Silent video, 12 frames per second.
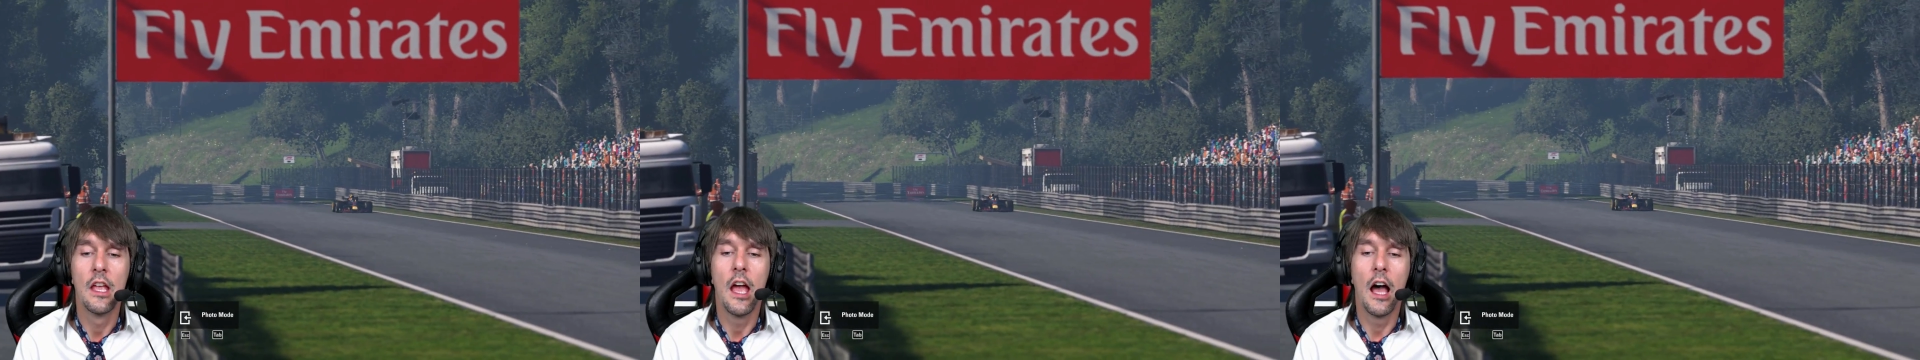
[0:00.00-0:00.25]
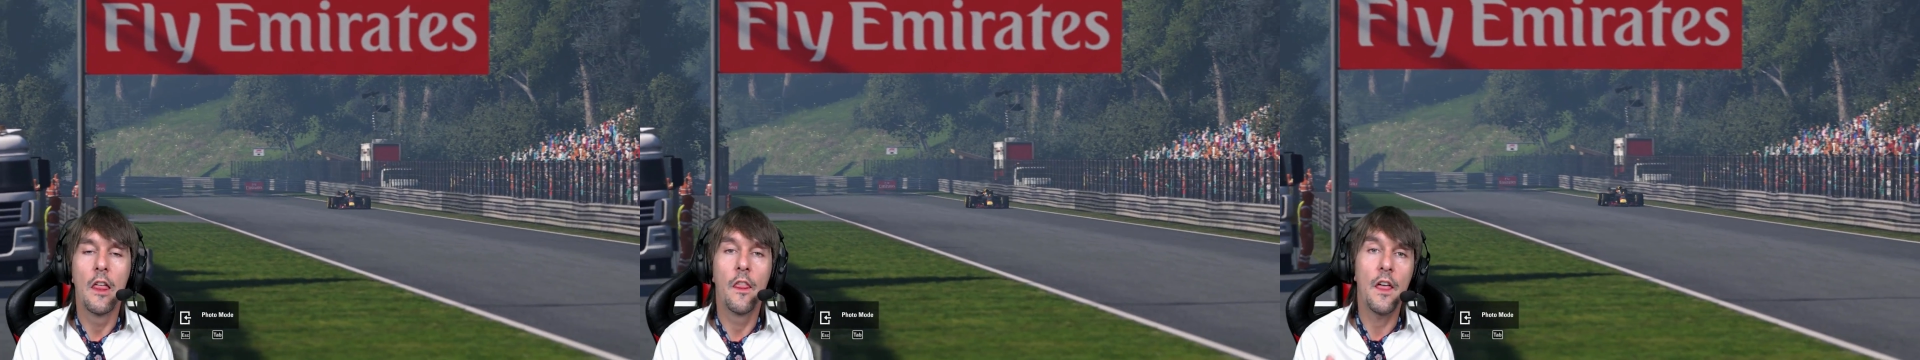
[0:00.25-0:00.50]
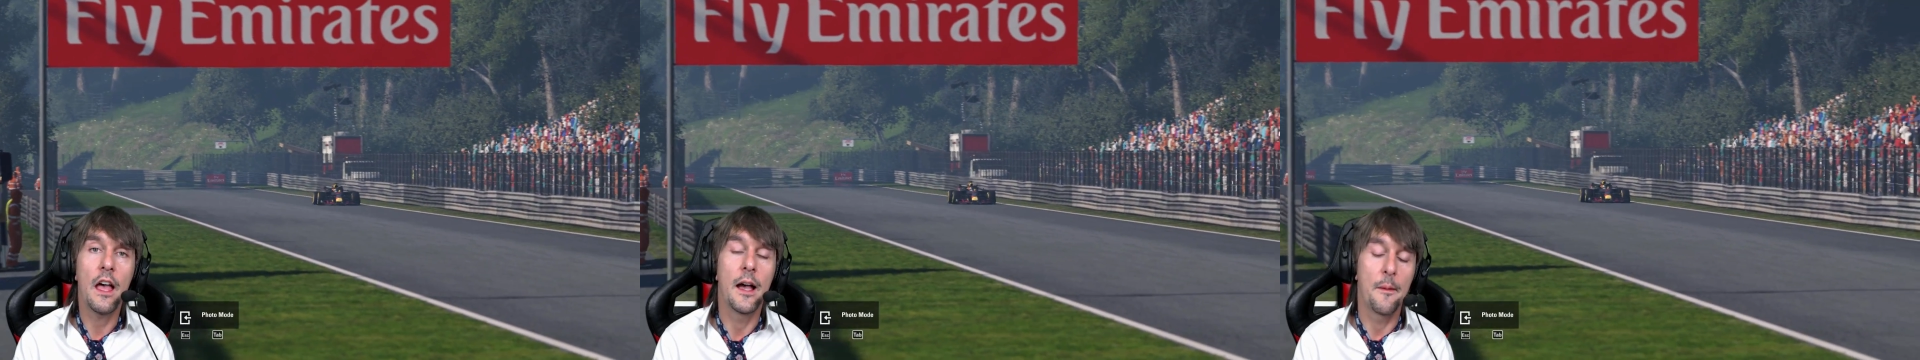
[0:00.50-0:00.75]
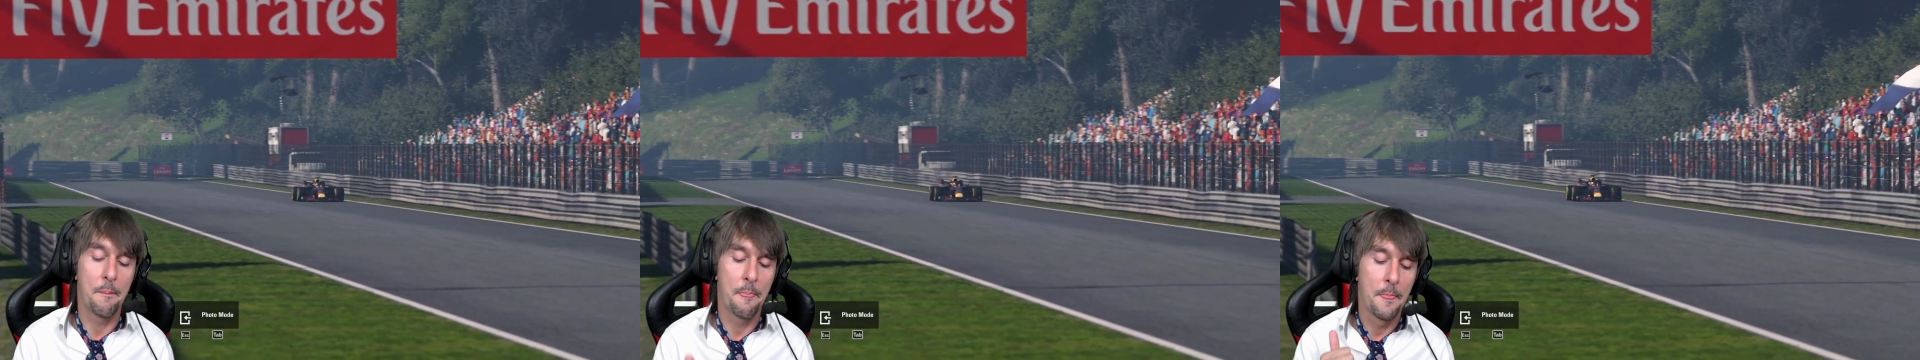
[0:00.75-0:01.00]
and that
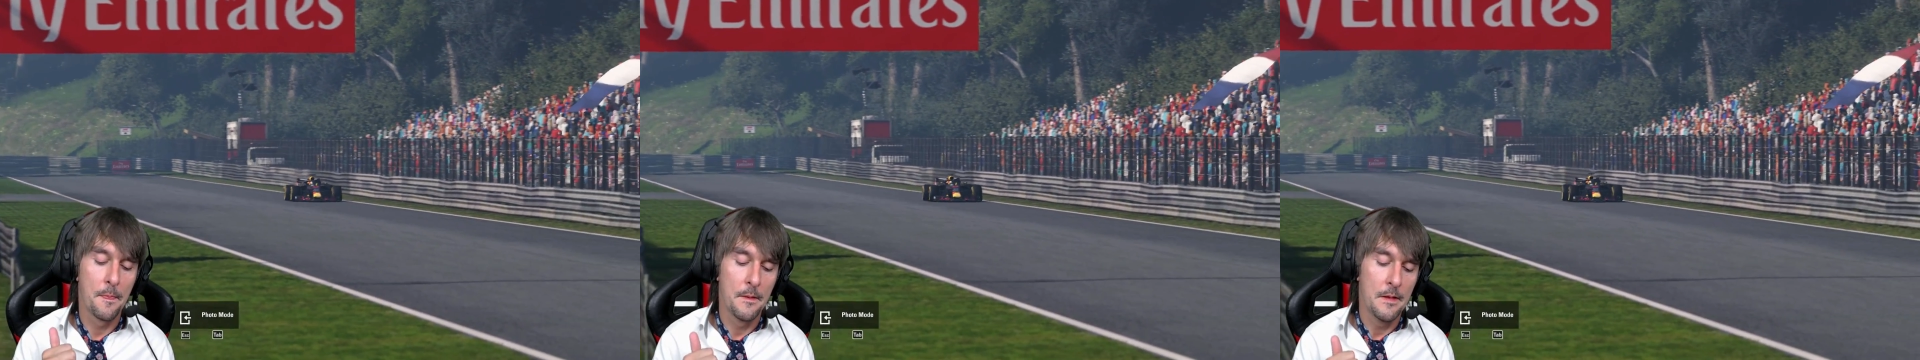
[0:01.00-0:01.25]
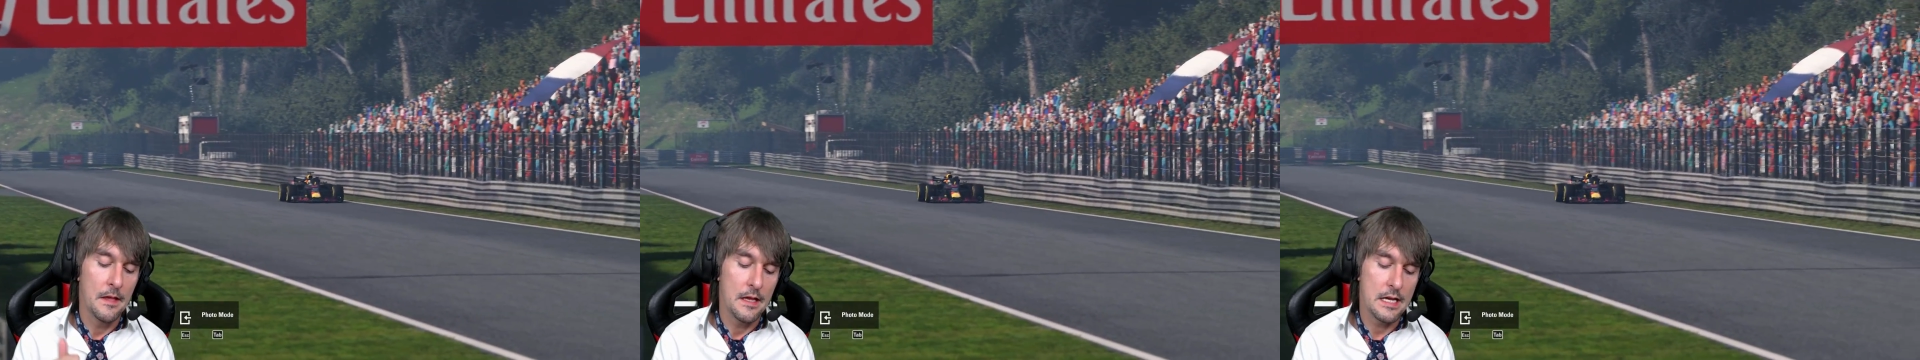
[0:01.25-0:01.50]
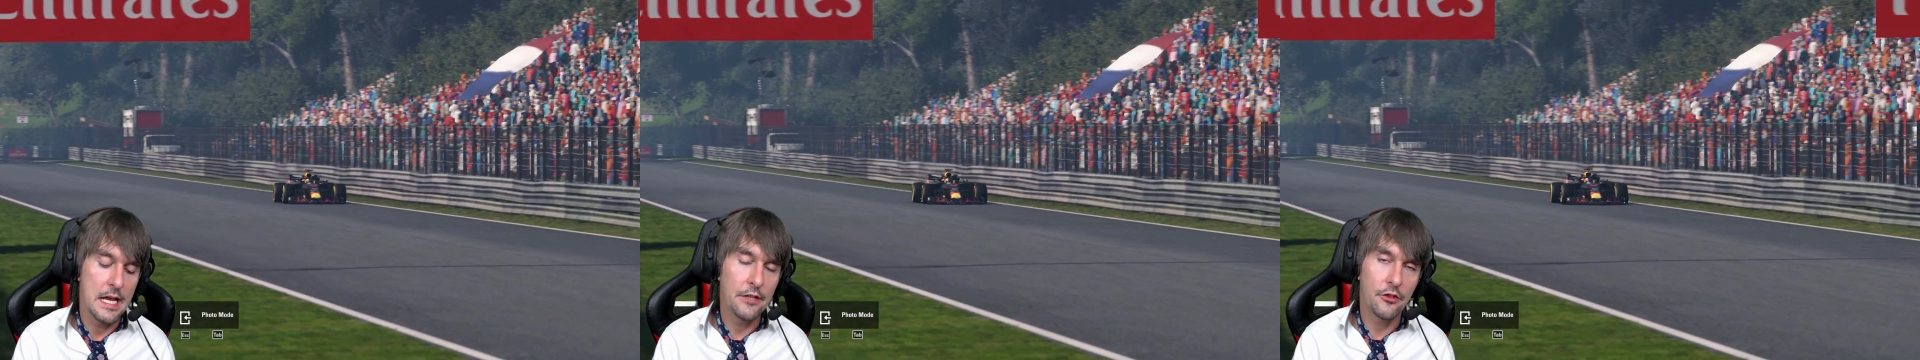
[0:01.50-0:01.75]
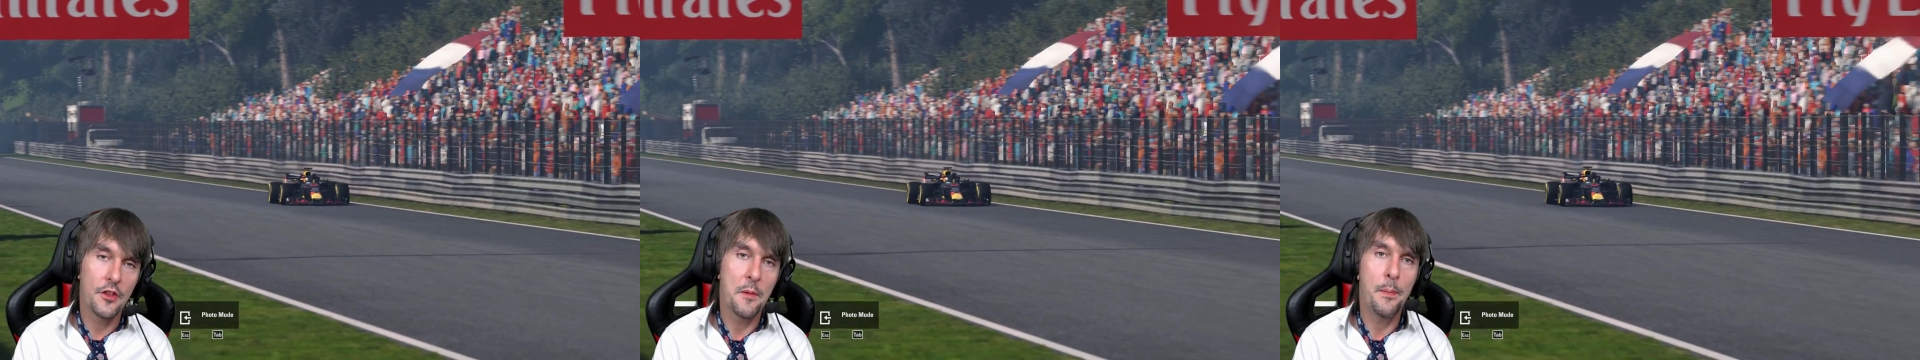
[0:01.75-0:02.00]
is
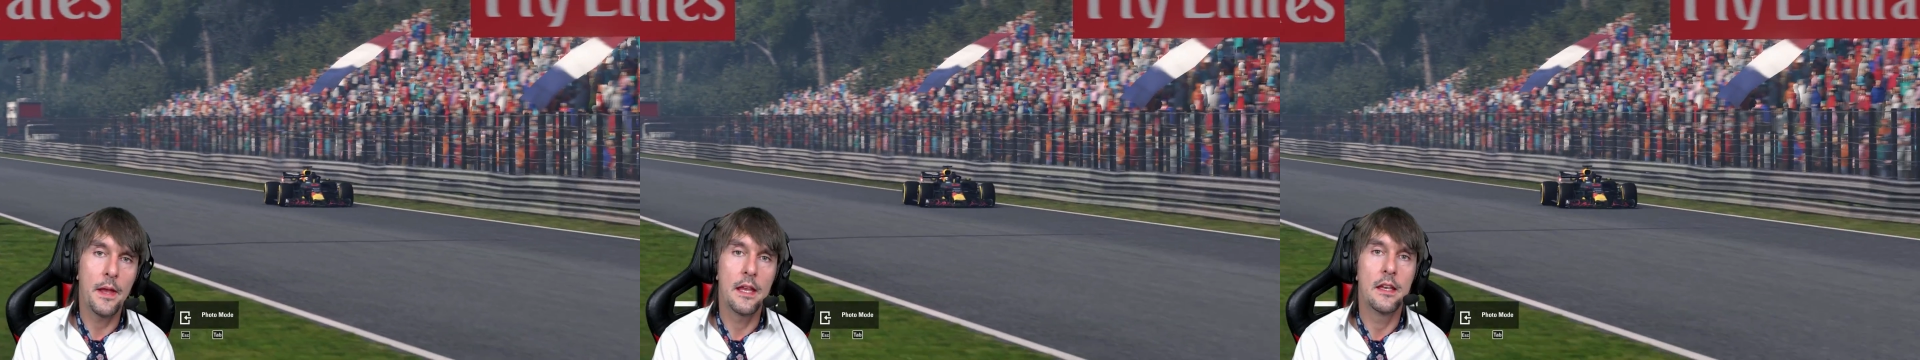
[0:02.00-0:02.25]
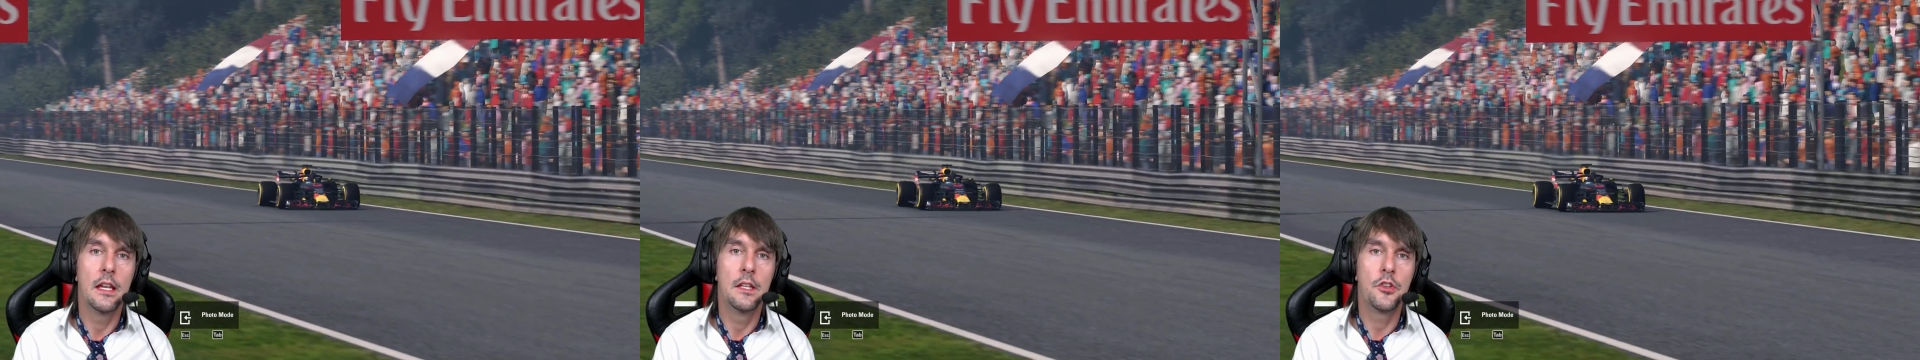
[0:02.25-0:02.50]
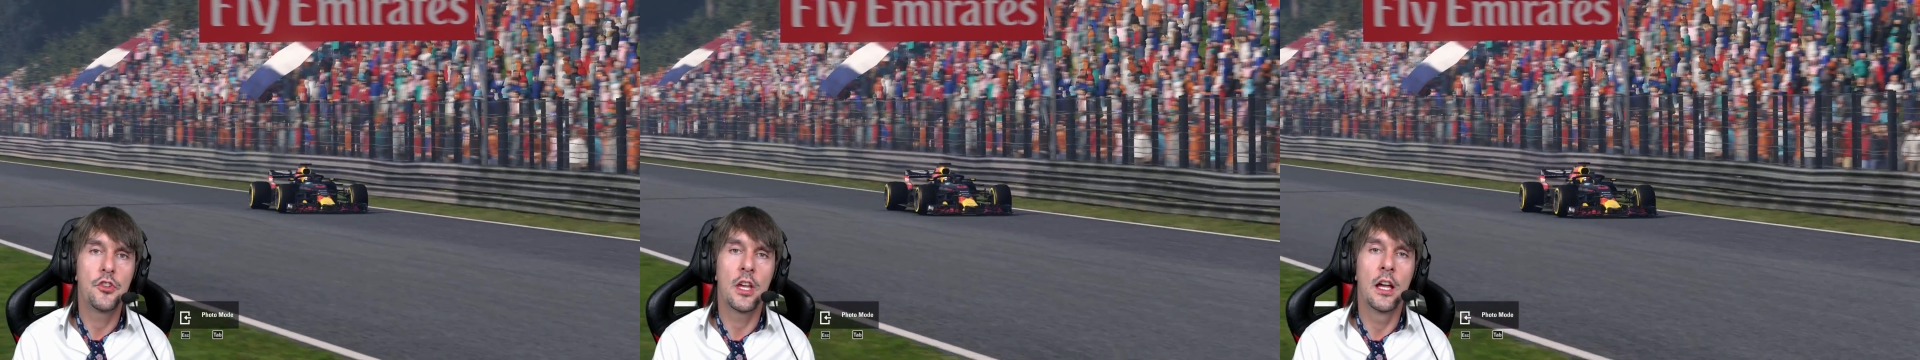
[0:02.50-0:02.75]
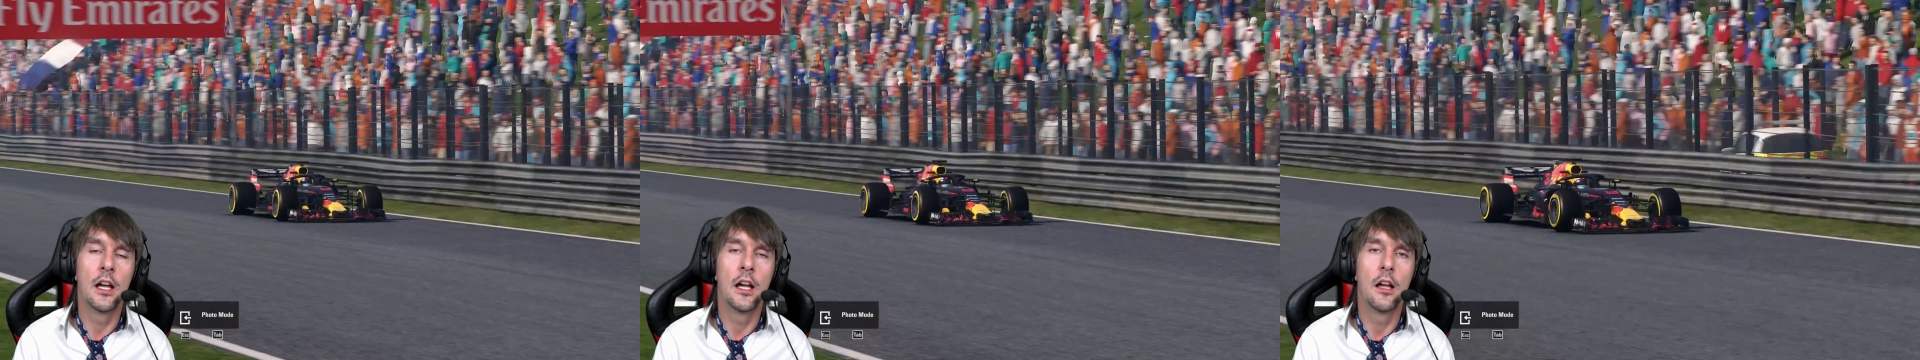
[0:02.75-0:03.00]
another pin in the
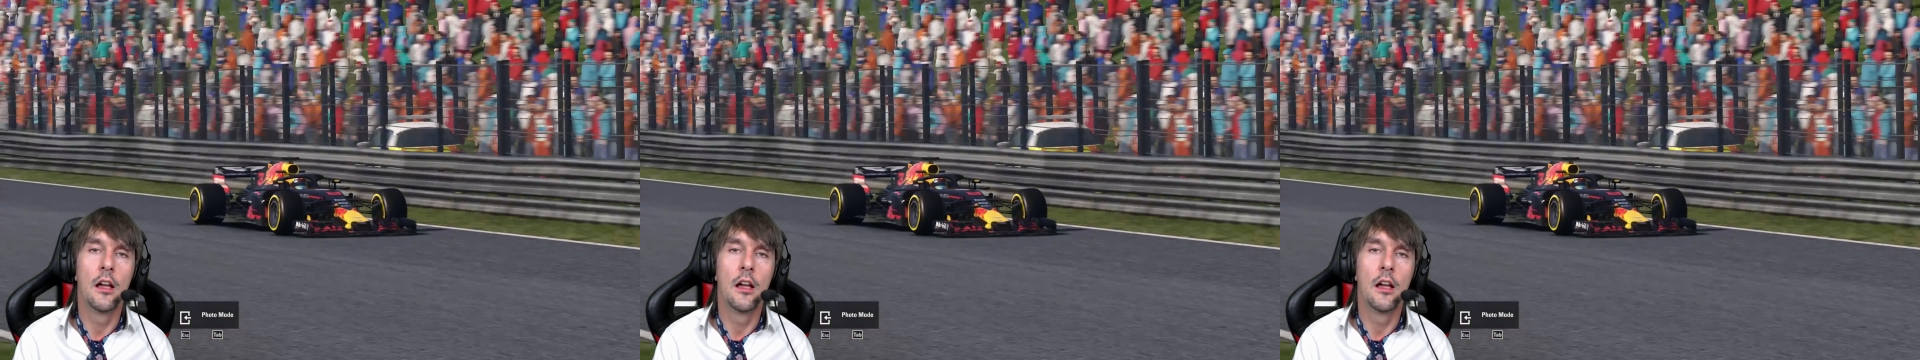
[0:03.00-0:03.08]
chart